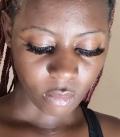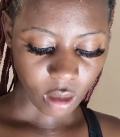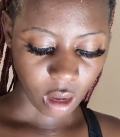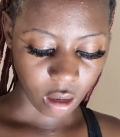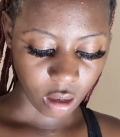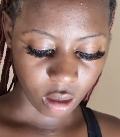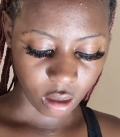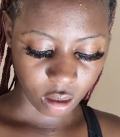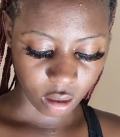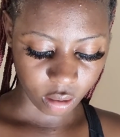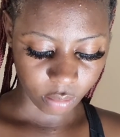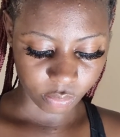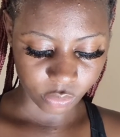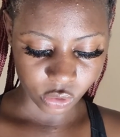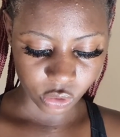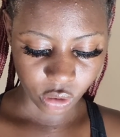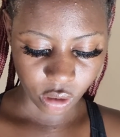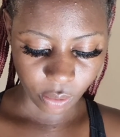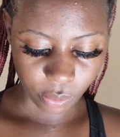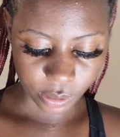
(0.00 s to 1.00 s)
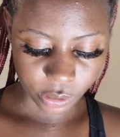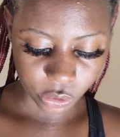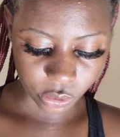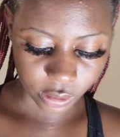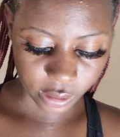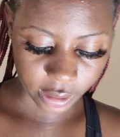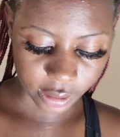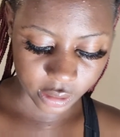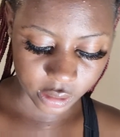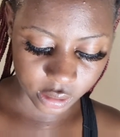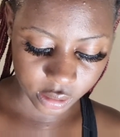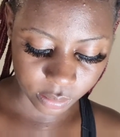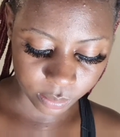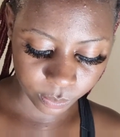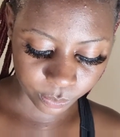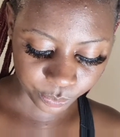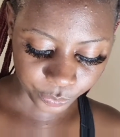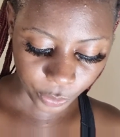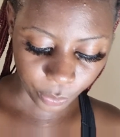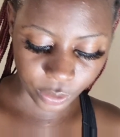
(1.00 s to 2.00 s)
So I want to get,
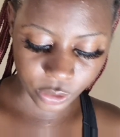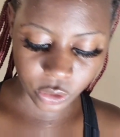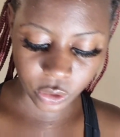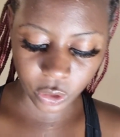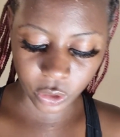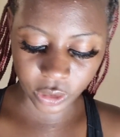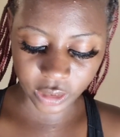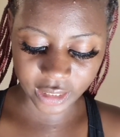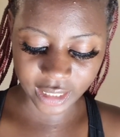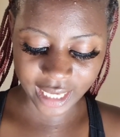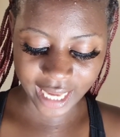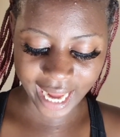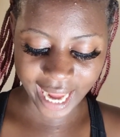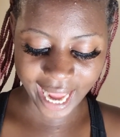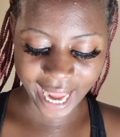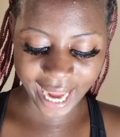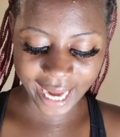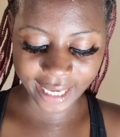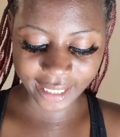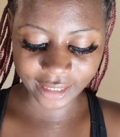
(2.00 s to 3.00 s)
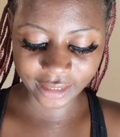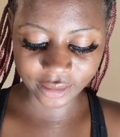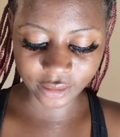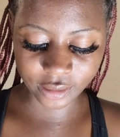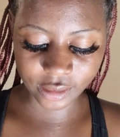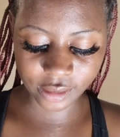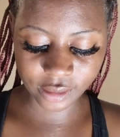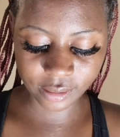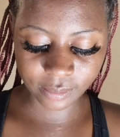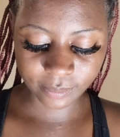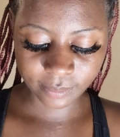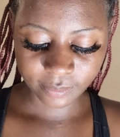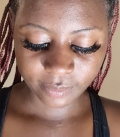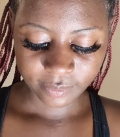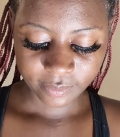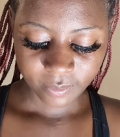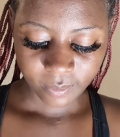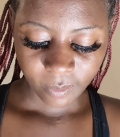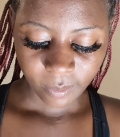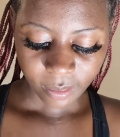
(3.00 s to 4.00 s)
I want to look nice.
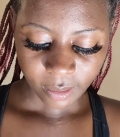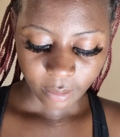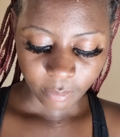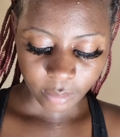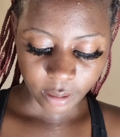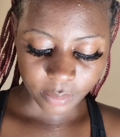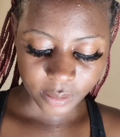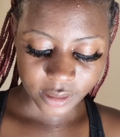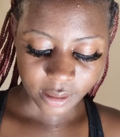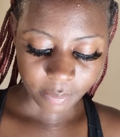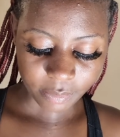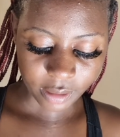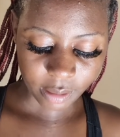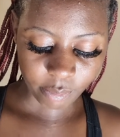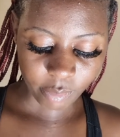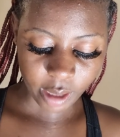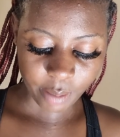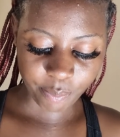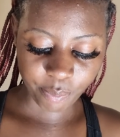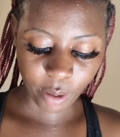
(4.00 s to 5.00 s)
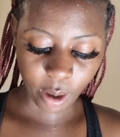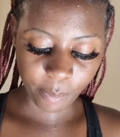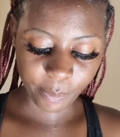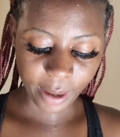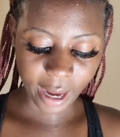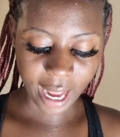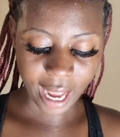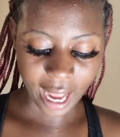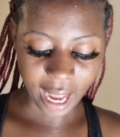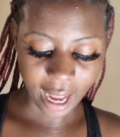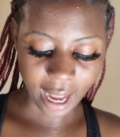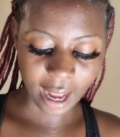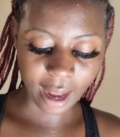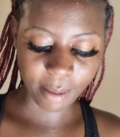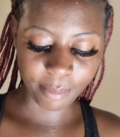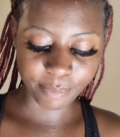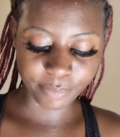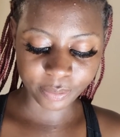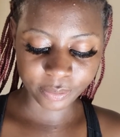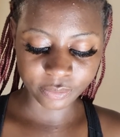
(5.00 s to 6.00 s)
Maybe something might pop
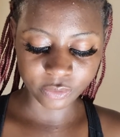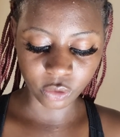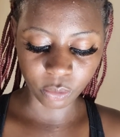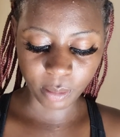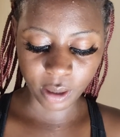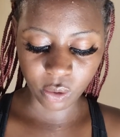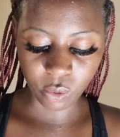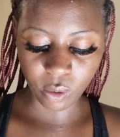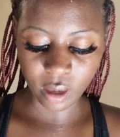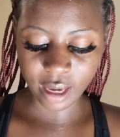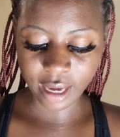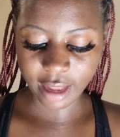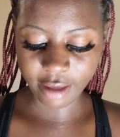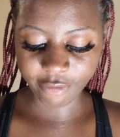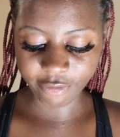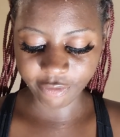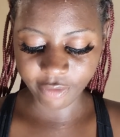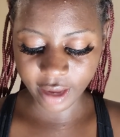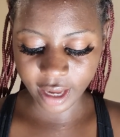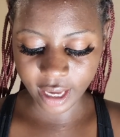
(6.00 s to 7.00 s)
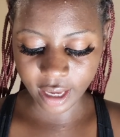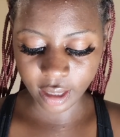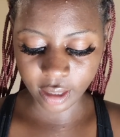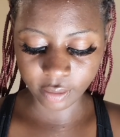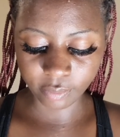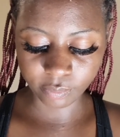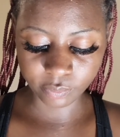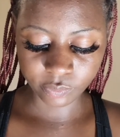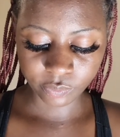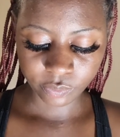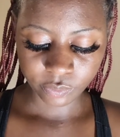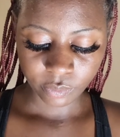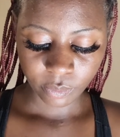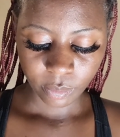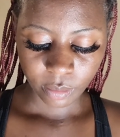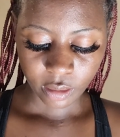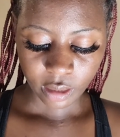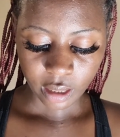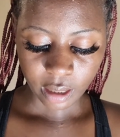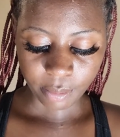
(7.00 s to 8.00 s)
up. Maybe I'm 11.
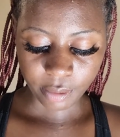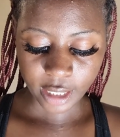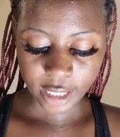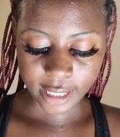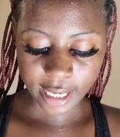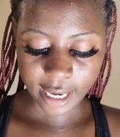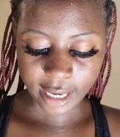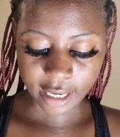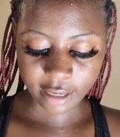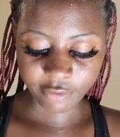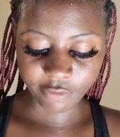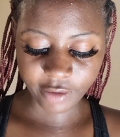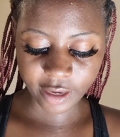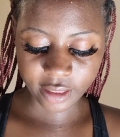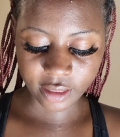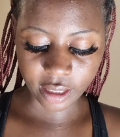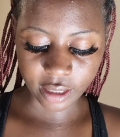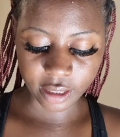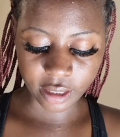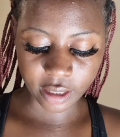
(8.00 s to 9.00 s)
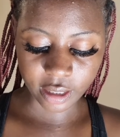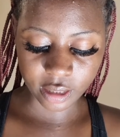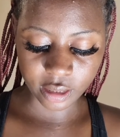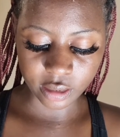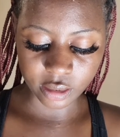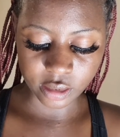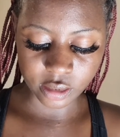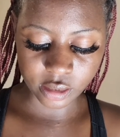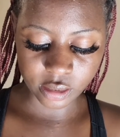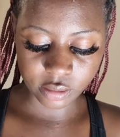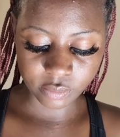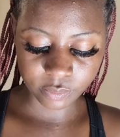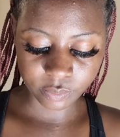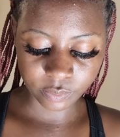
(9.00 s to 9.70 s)
I wonder, I can't find the earrings.